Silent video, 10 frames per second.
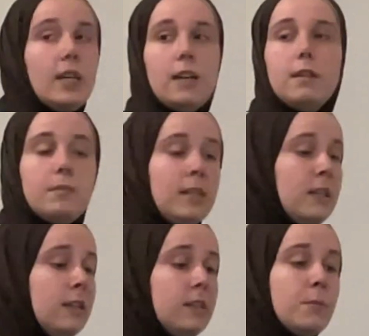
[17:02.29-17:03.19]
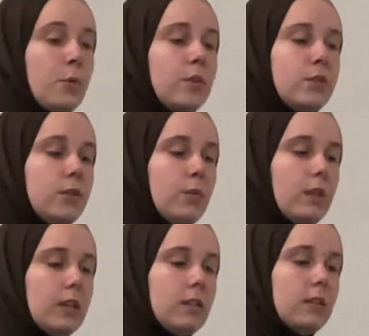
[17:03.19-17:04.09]
Yeah, and it's important to note,
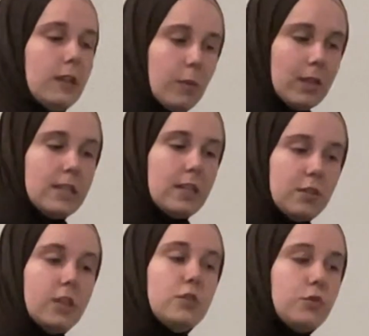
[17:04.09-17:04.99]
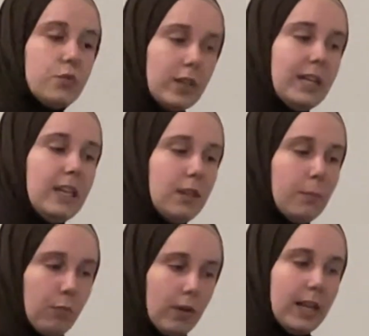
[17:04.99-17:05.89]
like we had said, it's training the
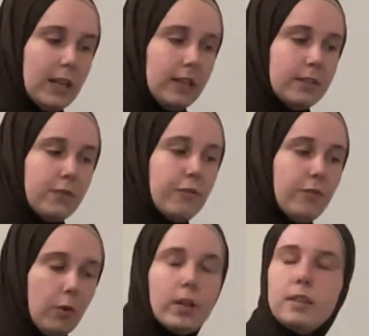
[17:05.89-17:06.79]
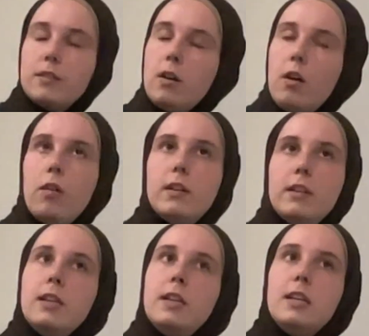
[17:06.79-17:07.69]
brain to focus on
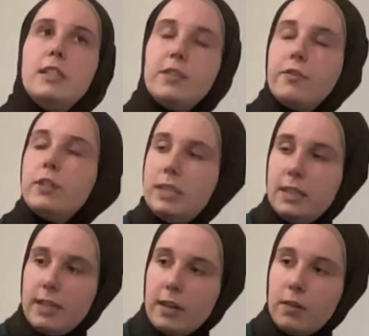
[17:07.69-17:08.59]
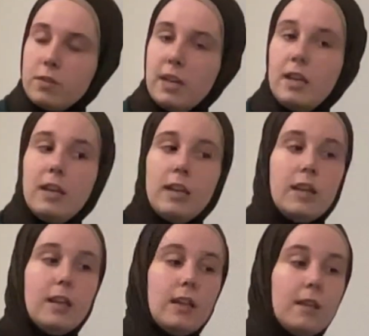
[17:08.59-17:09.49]
different details.
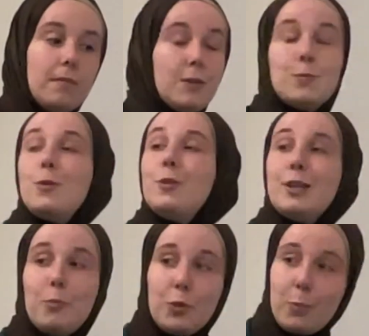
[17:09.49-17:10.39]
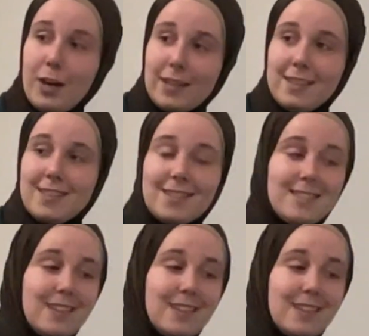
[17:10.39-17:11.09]
This will only come with practice.